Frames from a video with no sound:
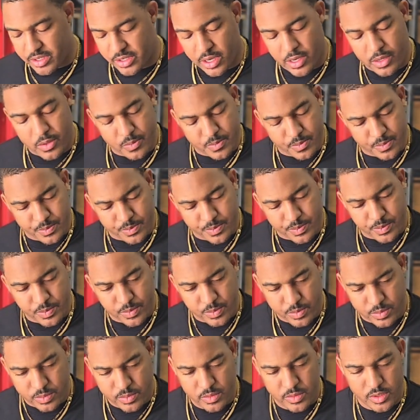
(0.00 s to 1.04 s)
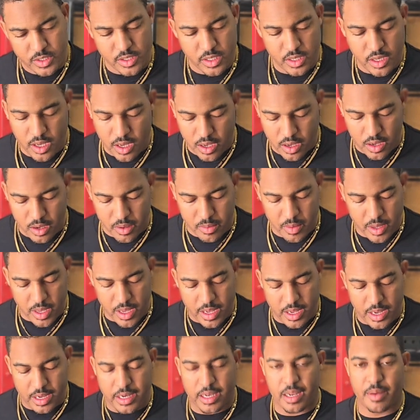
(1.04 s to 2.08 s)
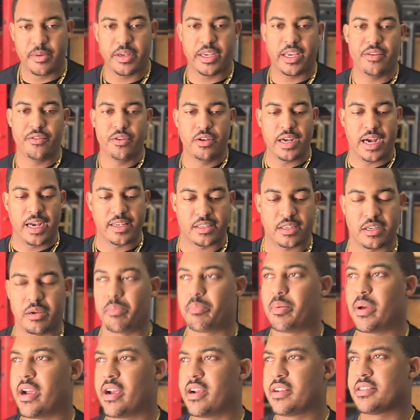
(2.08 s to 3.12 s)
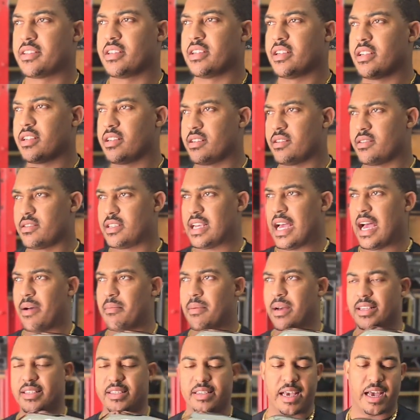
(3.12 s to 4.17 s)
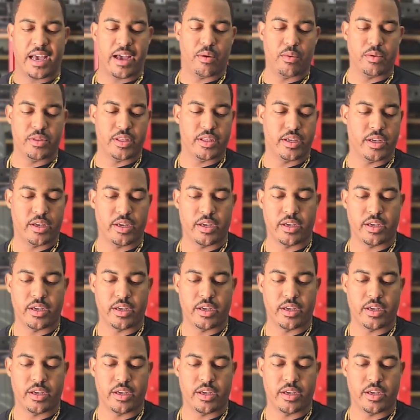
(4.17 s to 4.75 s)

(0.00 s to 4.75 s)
So let me give you guys a comparison side by side with